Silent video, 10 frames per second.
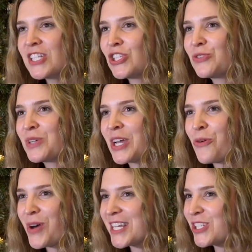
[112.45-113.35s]
than
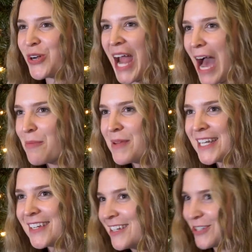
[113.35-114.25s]
doing what is your
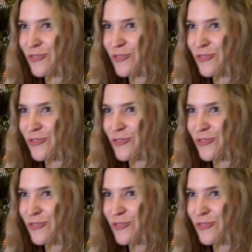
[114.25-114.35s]
habit,